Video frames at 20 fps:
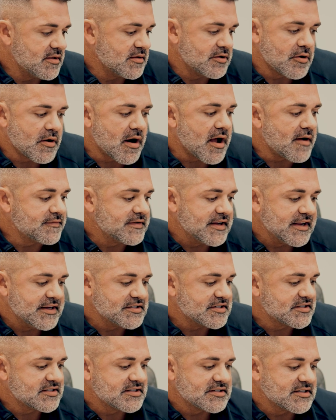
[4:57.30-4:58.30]
your off day
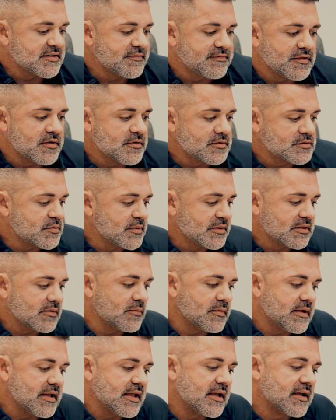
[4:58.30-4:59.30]
just because it flows with the
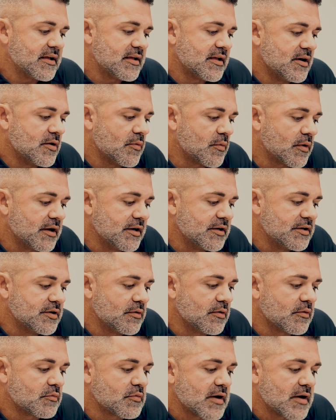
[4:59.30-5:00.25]
week. You know, we're going to do a